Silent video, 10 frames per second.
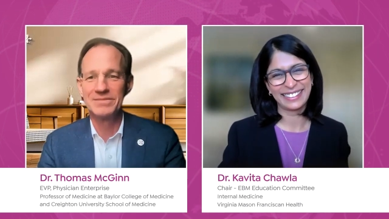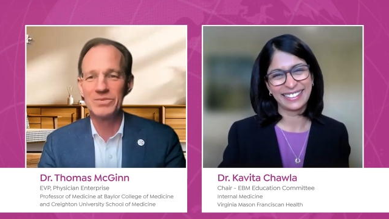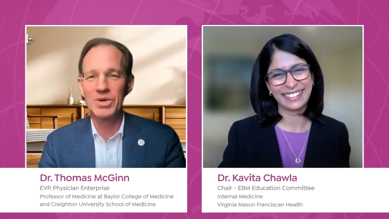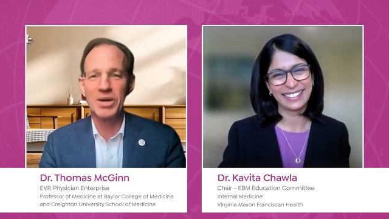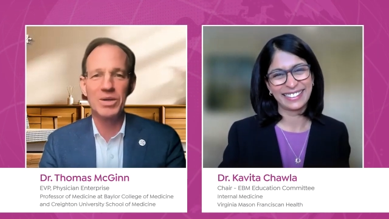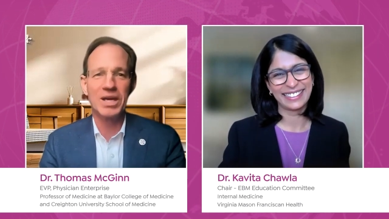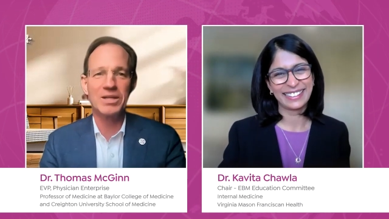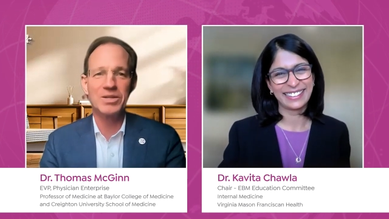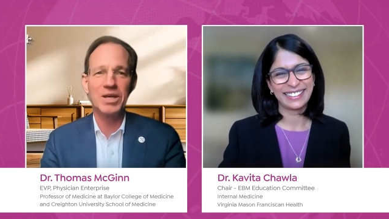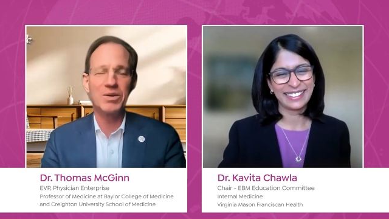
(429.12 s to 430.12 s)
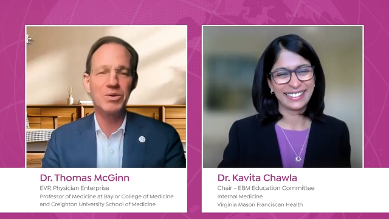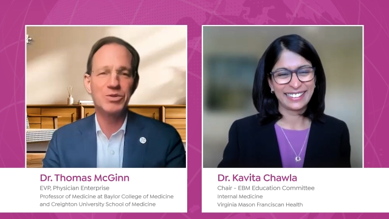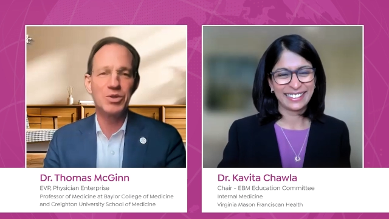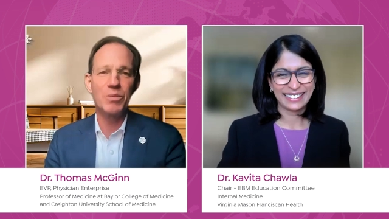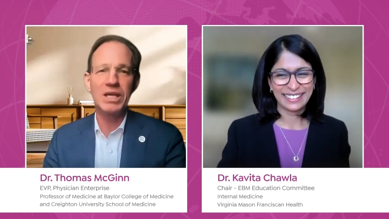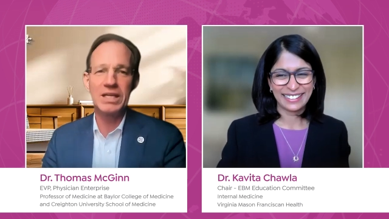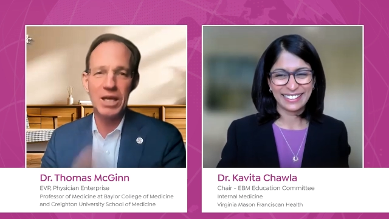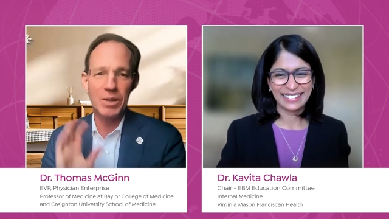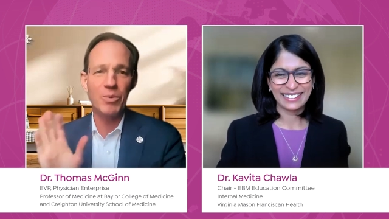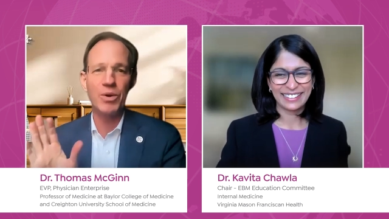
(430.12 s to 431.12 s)
Speaker 1: Wow. Yeah. You know, so many
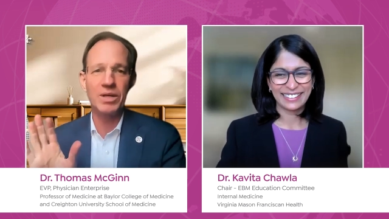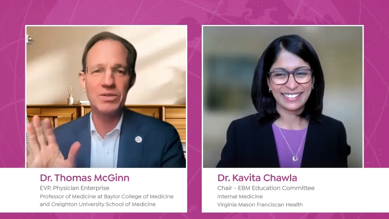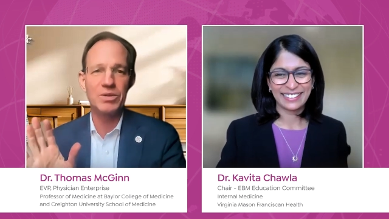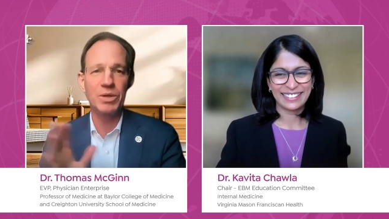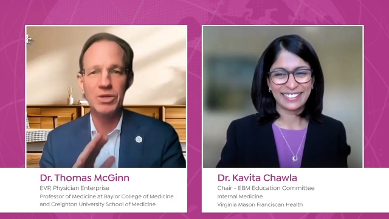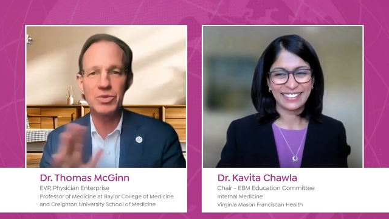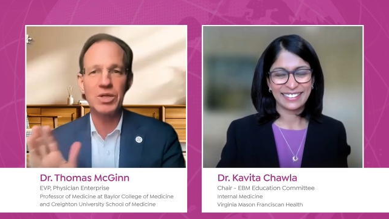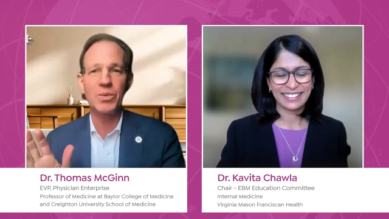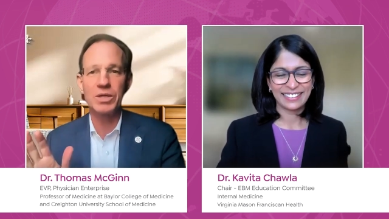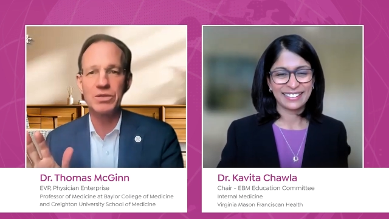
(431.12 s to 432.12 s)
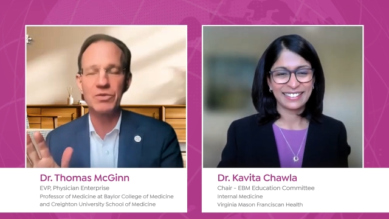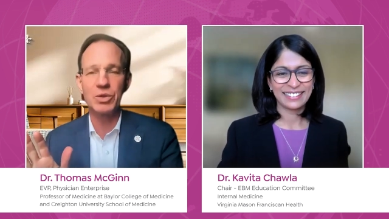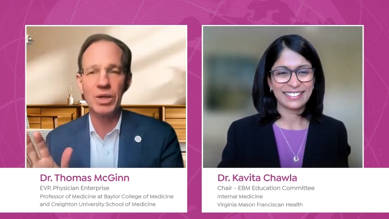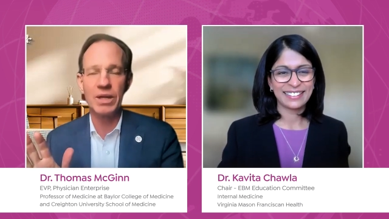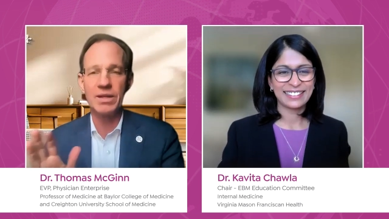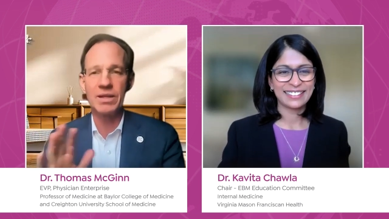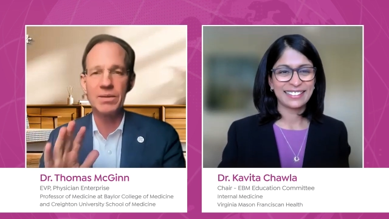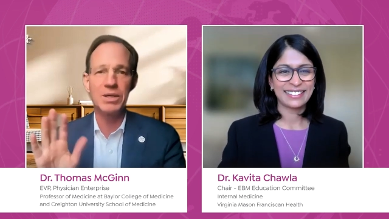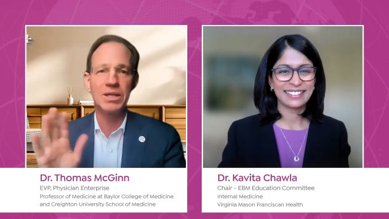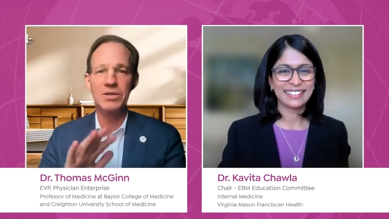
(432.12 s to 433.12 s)
data points, so many interesting ways of do it. I think to
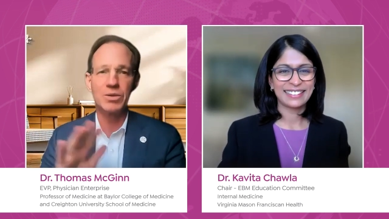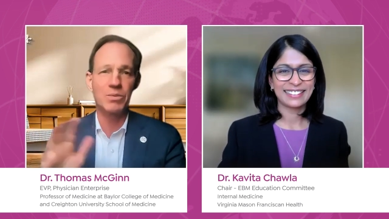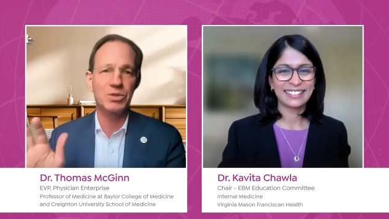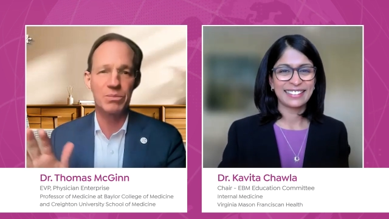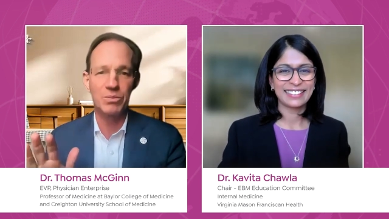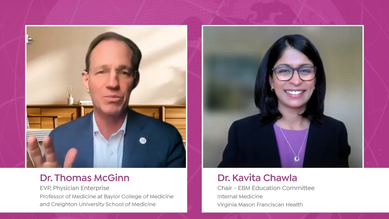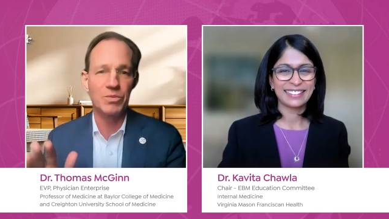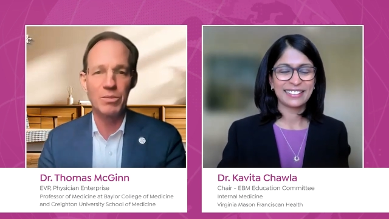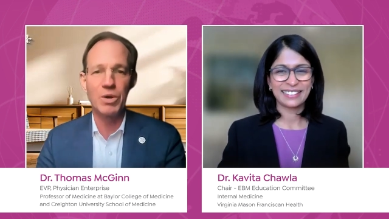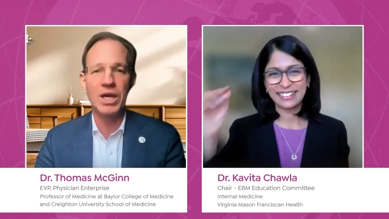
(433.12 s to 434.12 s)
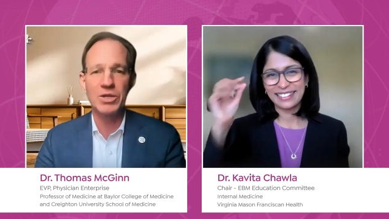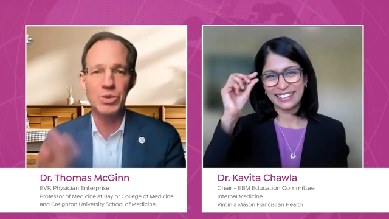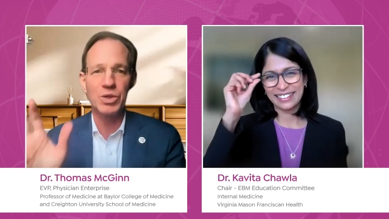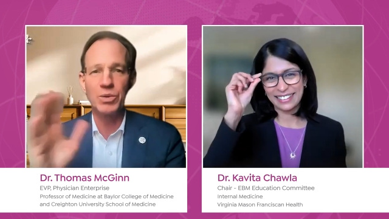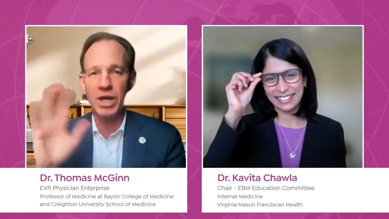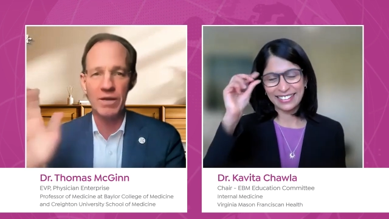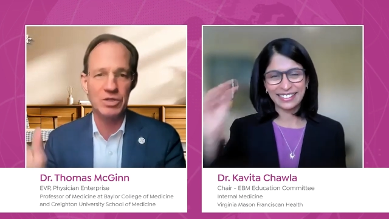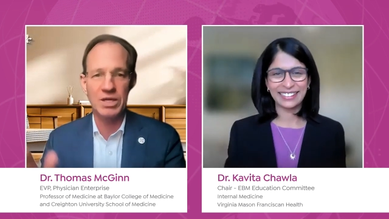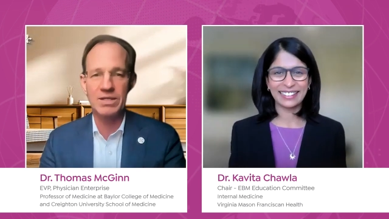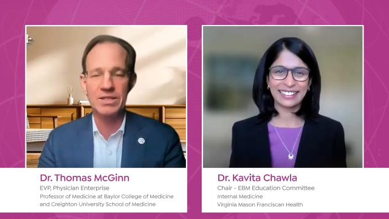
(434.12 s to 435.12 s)
me, that's almost the, the most, as you, you and I have
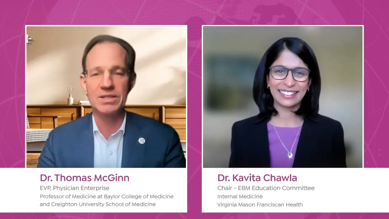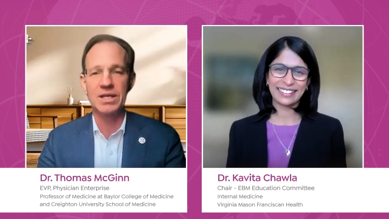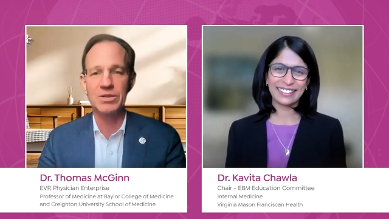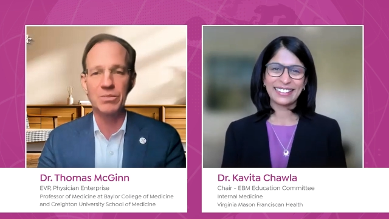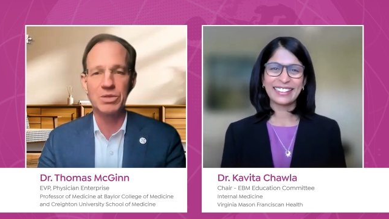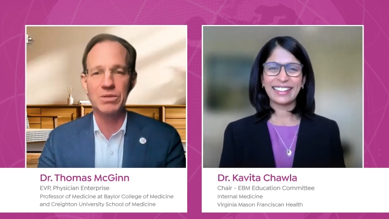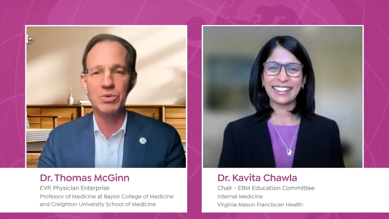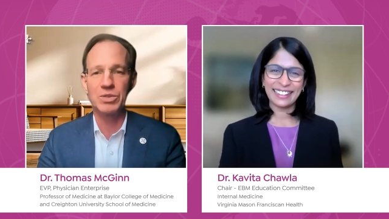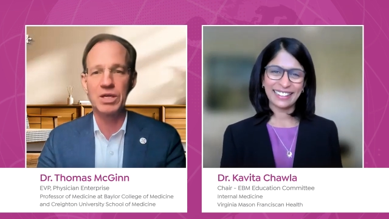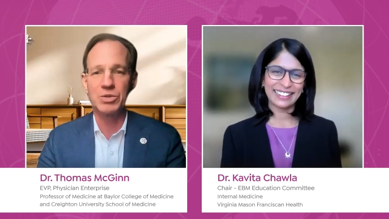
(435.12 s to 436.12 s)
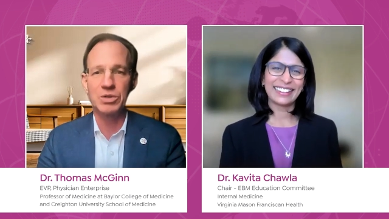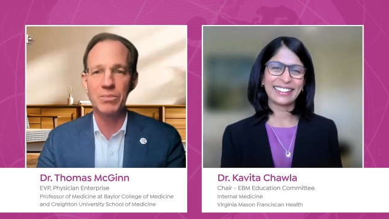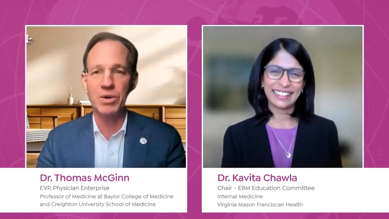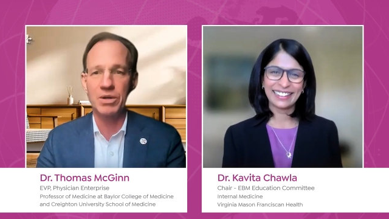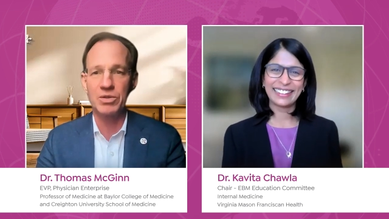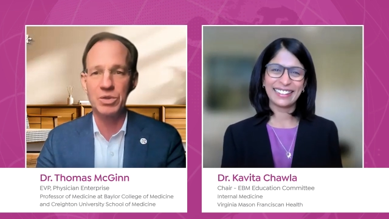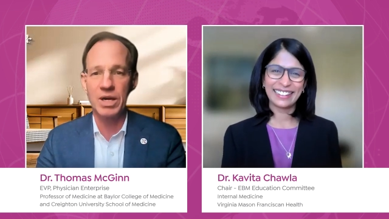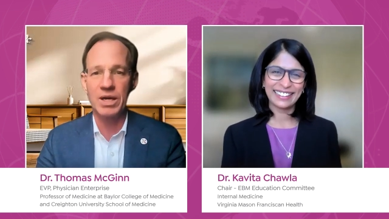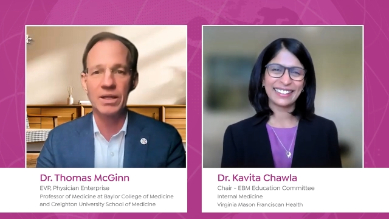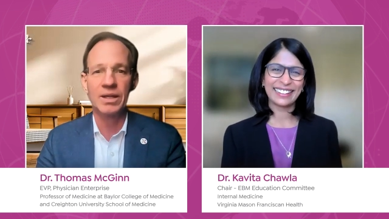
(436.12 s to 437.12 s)
discussed this, that's almost the yeah. most interesting part of the
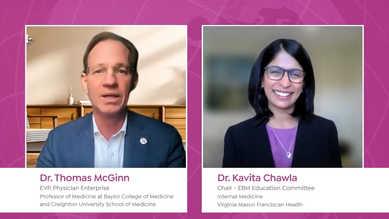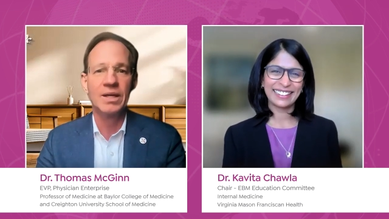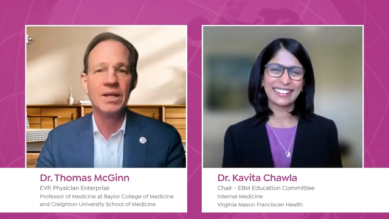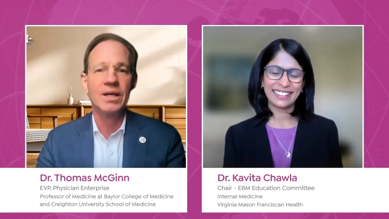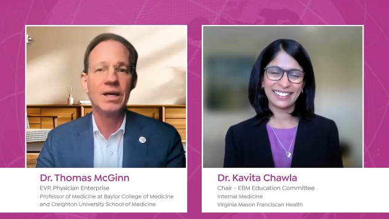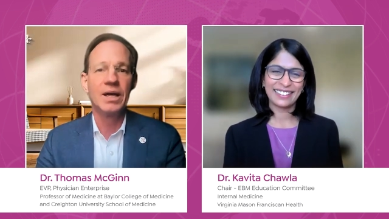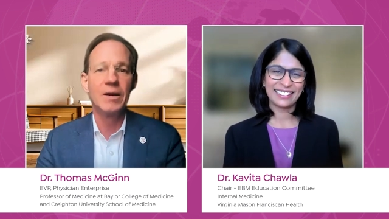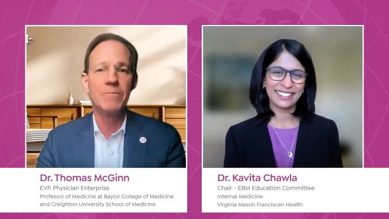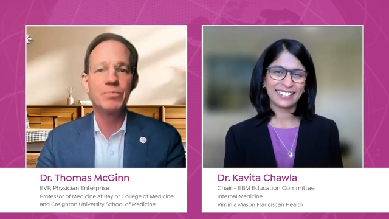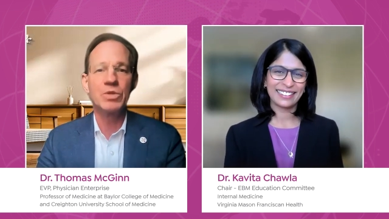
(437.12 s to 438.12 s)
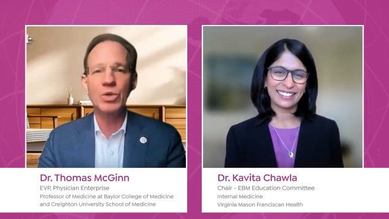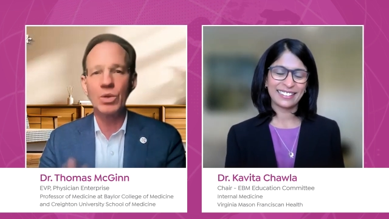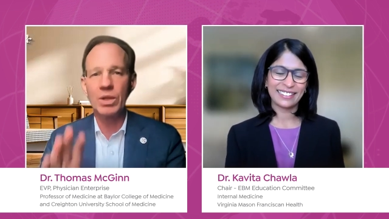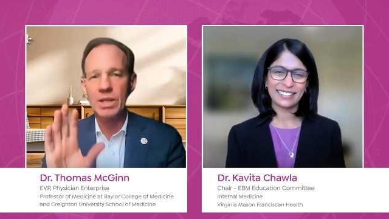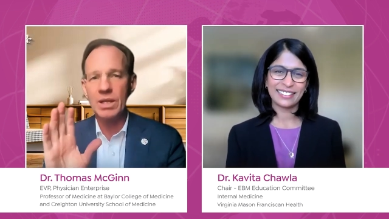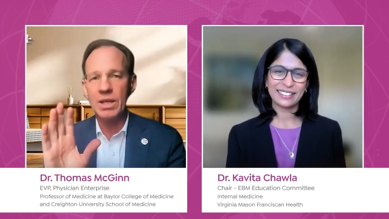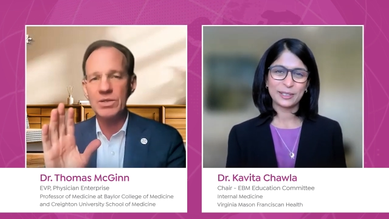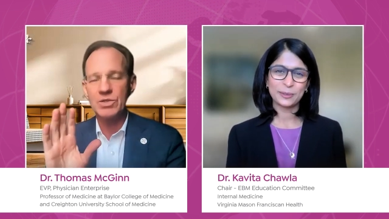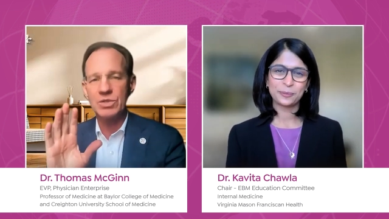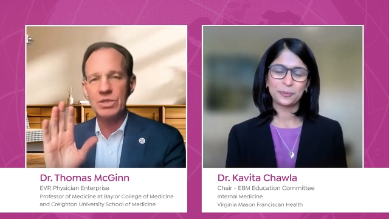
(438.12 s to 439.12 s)
trial. Um, so l-
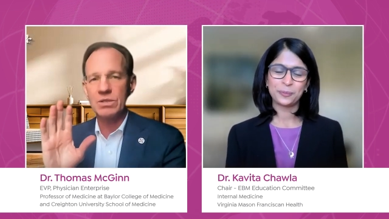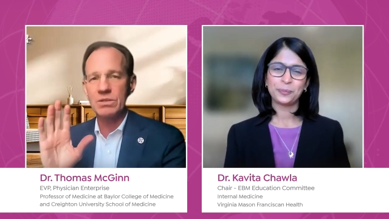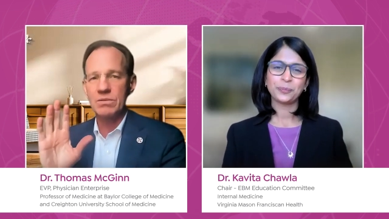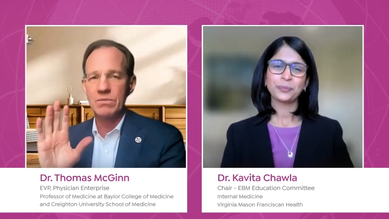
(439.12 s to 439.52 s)
let's just